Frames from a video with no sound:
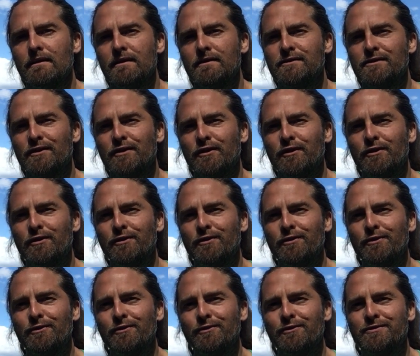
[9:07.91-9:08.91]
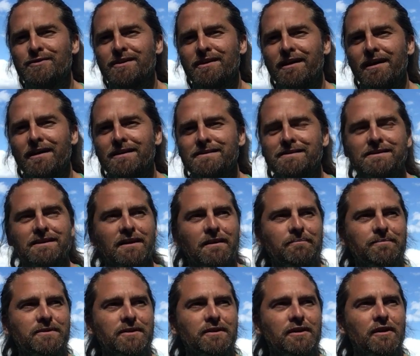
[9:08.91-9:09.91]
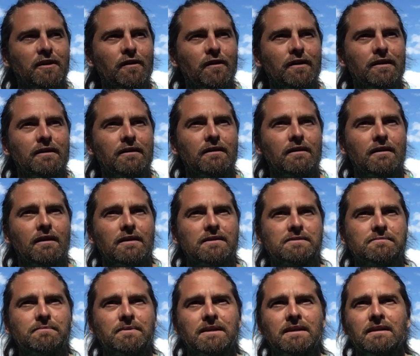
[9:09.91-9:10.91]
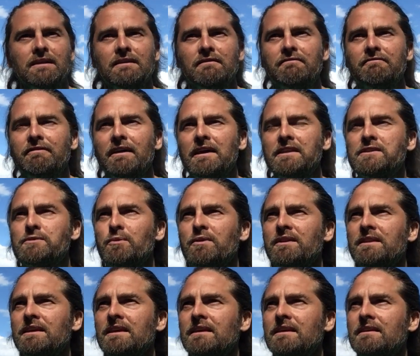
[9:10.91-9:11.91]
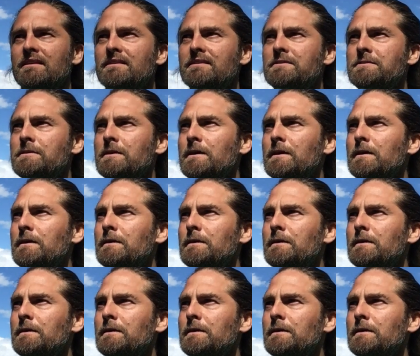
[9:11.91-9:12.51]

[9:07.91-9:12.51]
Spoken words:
is a huge concept, and as many faiths would think is